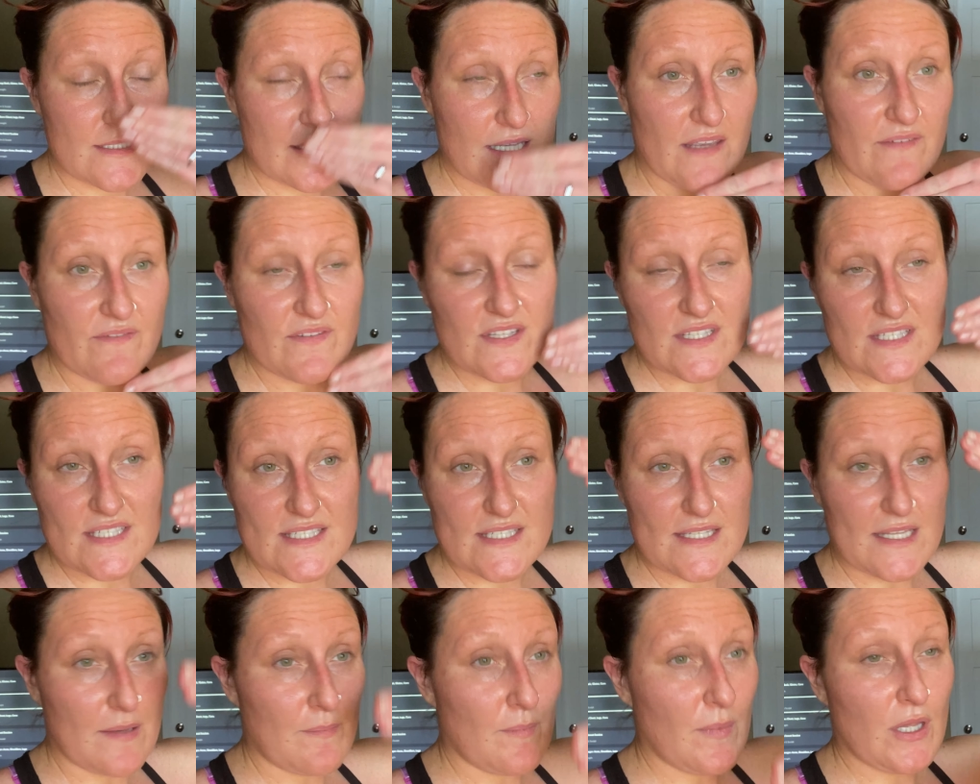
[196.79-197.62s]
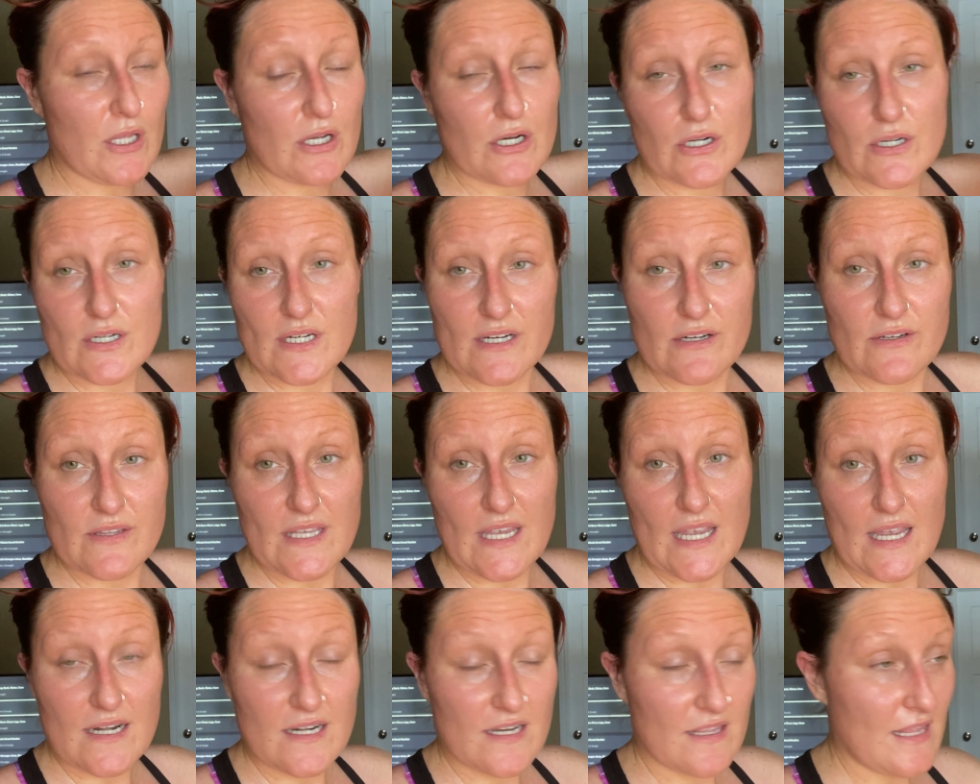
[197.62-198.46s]
even similar near the
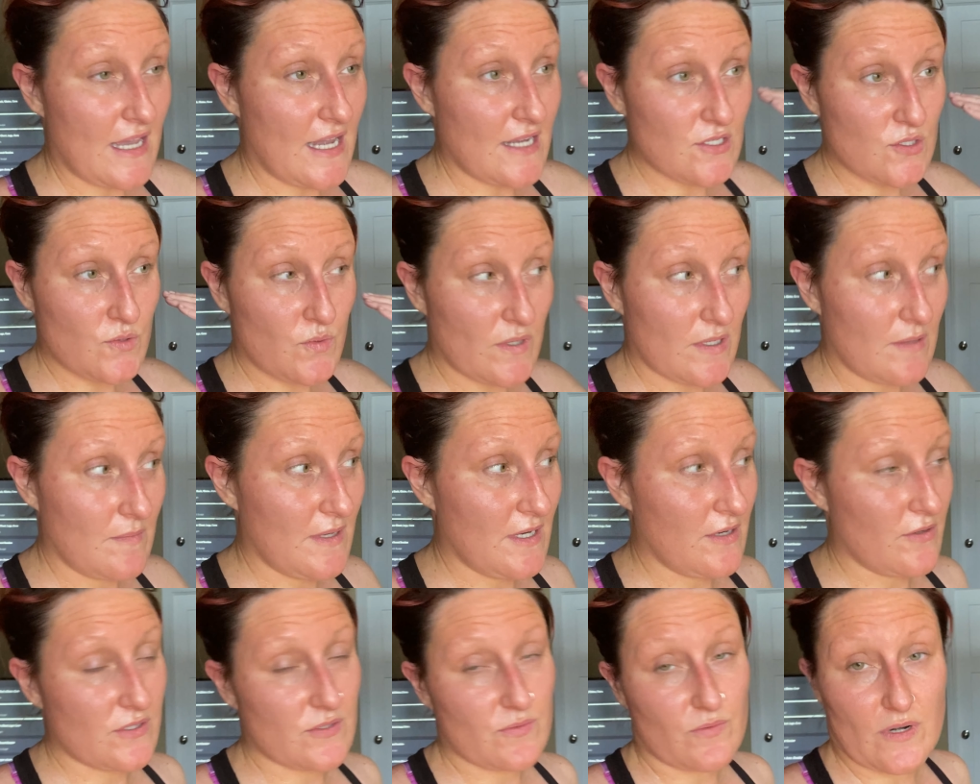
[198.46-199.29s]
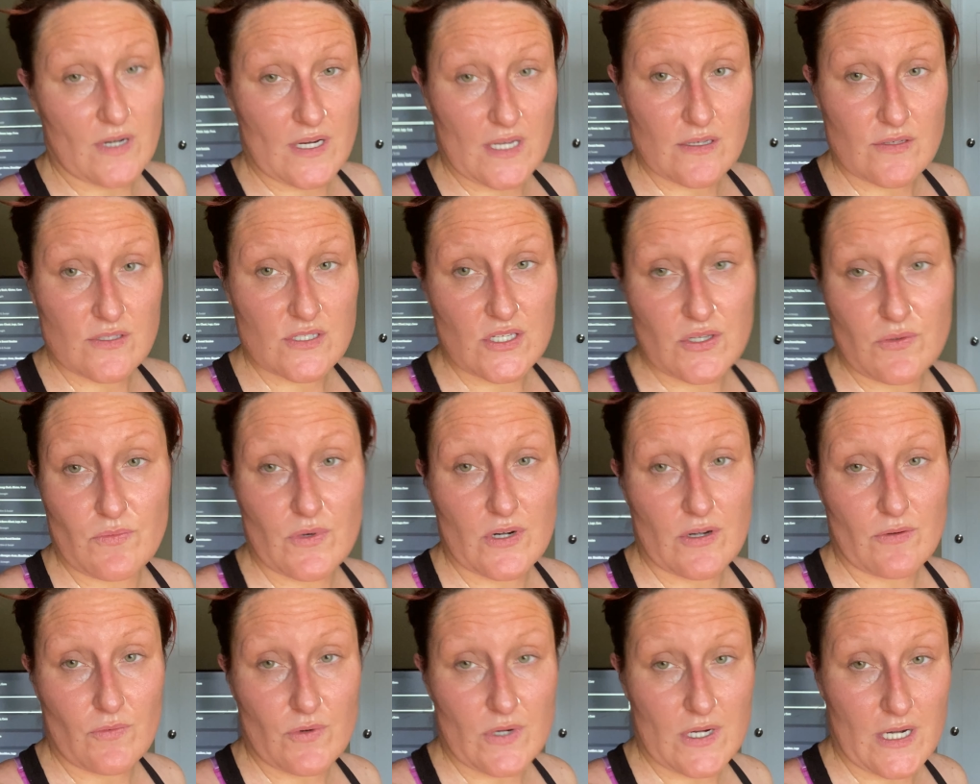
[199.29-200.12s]
end of that 20 minutes workouts, you
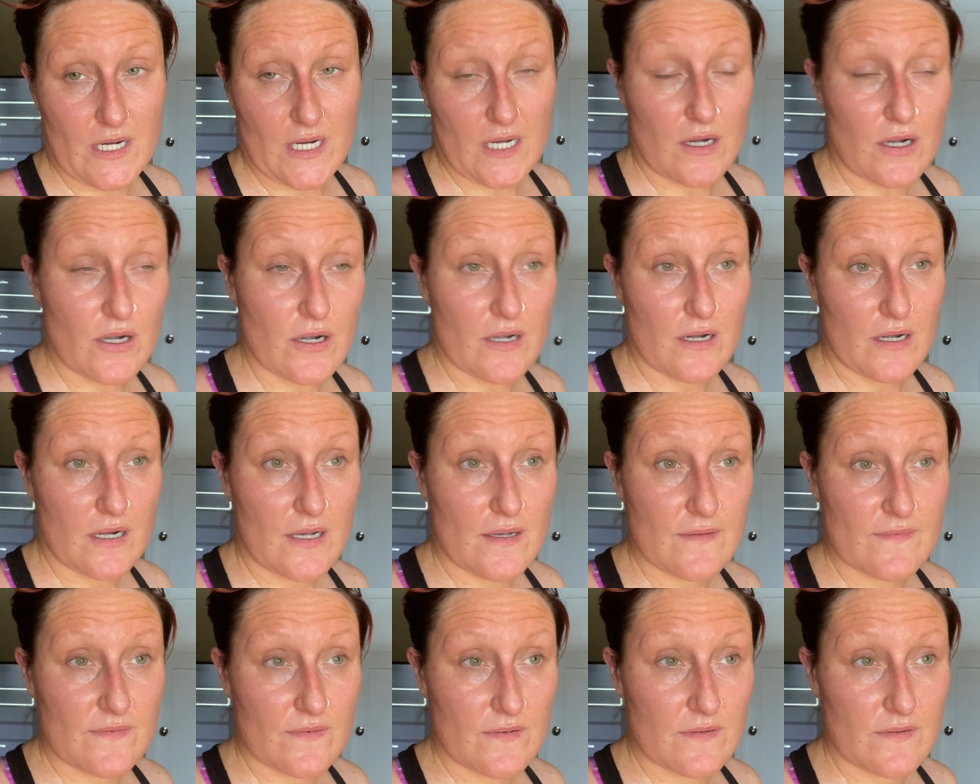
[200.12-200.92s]
weren't working hard enough.